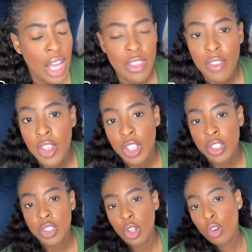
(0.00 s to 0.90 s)
thought they could
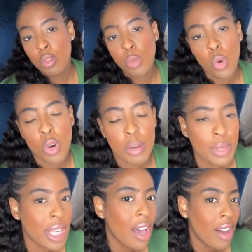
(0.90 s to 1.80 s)
have showed more,
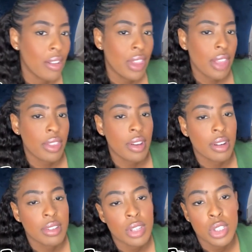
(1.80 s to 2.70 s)
but now that
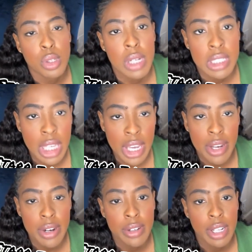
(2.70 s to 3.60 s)
the show has
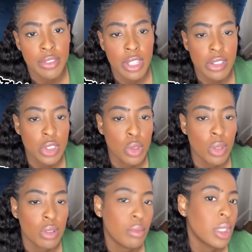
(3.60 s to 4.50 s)
aired, I feel like they're
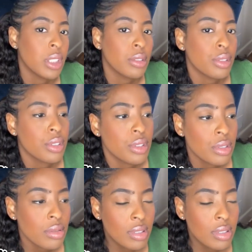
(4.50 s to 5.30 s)
showing too much.